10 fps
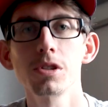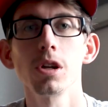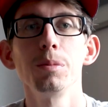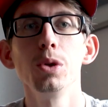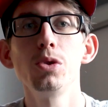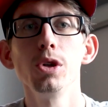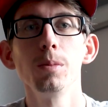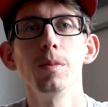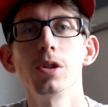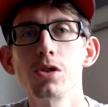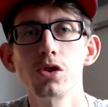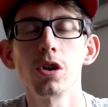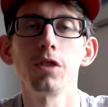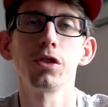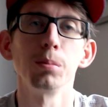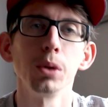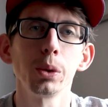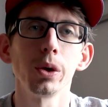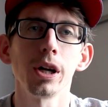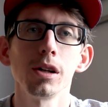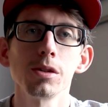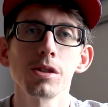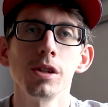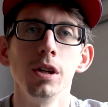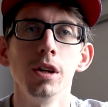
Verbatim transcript: What's up YouTube? This is John from LiquidHaus.